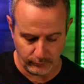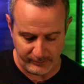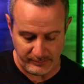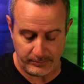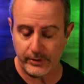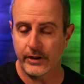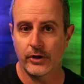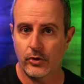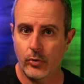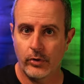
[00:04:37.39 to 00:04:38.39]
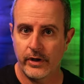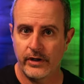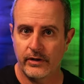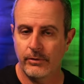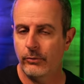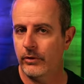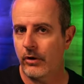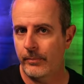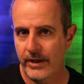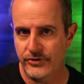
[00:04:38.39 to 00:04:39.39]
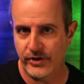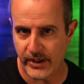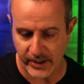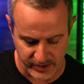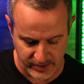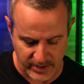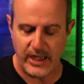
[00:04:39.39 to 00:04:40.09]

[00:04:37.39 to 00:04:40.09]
We may be playing a chord here, but we're arpeggiating and